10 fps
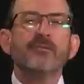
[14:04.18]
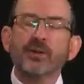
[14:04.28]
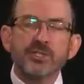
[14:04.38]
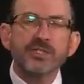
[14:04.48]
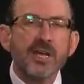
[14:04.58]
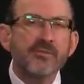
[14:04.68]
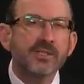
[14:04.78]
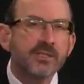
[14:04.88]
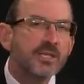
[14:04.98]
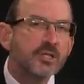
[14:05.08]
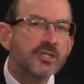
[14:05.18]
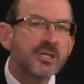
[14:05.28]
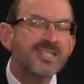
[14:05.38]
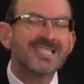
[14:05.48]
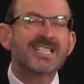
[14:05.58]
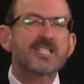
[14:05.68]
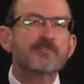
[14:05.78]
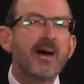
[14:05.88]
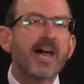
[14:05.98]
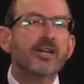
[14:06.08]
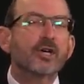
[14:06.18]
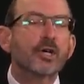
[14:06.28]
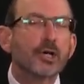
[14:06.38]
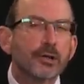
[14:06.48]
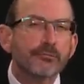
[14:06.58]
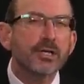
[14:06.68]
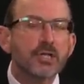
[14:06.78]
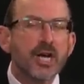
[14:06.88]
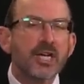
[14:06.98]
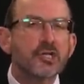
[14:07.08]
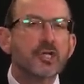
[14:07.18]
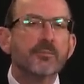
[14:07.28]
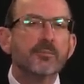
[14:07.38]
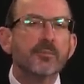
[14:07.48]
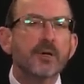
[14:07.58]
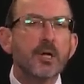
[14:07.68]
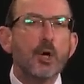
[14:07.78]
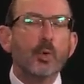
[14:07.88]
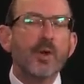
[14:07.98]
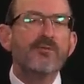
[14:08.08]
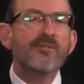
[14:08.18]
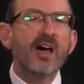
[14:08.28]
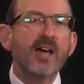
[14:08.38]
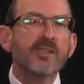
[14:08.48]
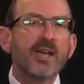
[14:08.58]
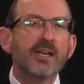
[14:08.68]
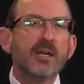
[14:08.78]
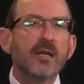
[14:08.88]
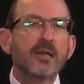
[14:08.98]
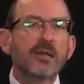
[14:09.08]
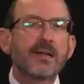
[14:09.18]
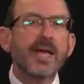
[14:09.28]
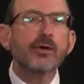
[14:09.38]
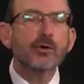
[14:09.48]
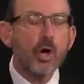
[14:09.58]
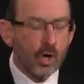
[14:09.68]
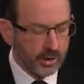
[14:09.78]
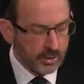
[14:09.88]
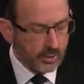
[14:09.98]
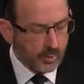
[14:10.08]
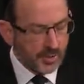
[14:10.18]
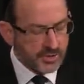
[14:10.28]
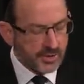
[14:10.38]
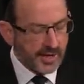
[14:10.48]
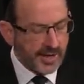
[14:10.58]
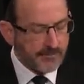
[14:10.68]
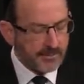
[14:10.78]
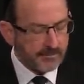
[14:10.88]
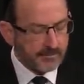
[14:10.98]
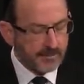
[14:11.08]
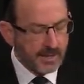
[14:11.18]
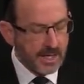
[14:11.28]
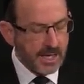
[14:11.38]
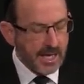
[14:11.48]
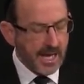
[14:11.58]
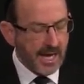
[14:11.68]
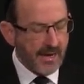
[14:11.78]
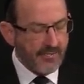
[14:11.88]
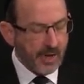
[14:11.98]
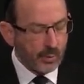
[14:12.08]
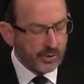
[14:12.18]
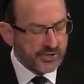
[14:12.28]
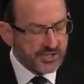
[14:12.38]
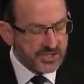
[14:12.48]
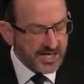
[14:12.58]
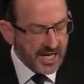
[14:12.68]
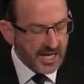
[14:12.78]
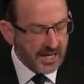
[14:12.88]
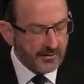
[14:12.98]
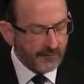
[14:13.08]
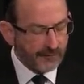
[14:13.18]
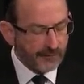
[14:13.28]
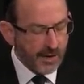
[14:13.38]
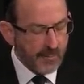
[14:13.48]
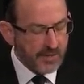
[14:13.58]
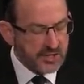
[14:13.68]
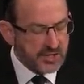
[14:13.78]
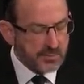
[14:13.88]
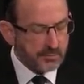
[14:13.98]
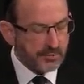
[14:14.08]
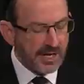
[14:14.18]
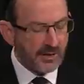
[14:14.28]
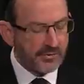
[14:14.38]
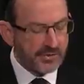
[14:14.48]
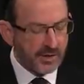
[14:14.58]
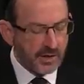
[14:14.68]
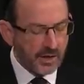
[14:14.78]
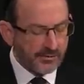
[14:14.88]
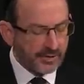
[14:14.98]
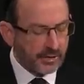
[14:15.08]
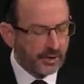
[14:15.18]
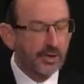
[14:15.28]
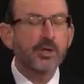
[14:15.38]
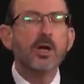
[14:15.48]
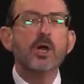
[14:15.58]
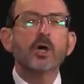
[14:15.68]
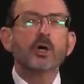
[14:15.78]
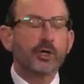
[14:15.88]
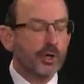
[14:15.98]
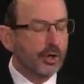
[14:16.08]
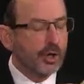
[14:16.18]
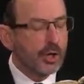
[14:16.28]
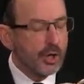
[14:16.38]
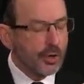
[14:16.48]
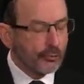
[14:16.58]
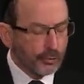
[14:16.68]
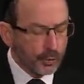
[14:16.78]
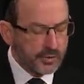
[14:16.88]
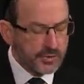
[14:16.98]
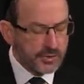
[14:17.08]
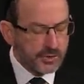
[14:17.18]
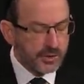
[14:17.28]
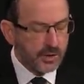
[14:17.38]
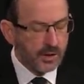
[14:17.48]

Verse 7 teaches us, despite her rejection, we find that later on, what's going to happen? and they will stand from the sprouts of her her roots